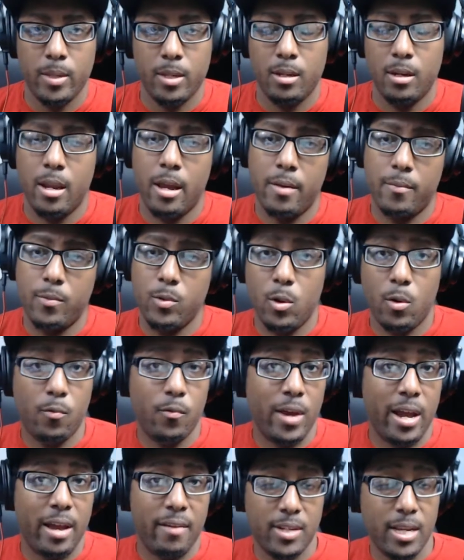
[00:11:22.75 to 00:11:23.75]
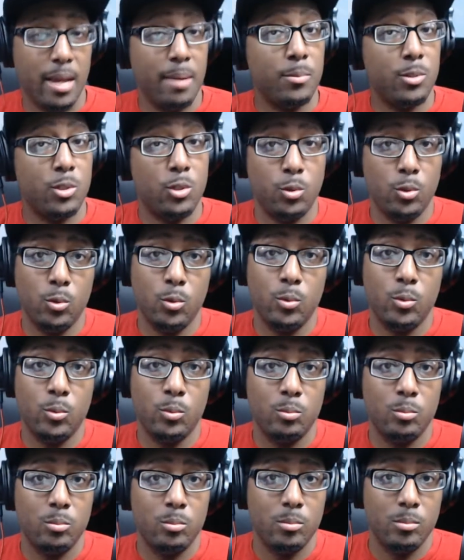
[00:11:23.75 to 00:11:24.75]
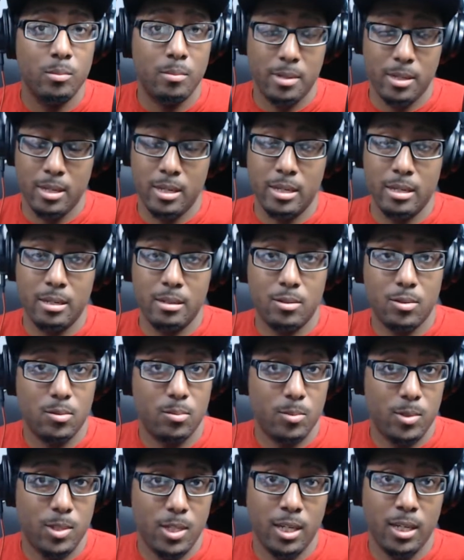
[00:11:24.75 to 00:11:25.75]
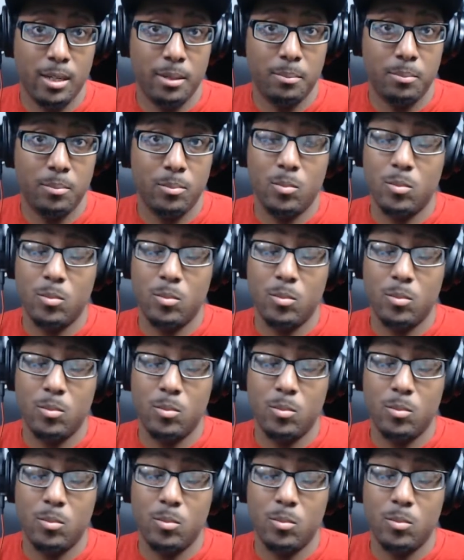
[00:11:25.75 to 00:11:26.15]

Now, if you know 5 times 2 is 10,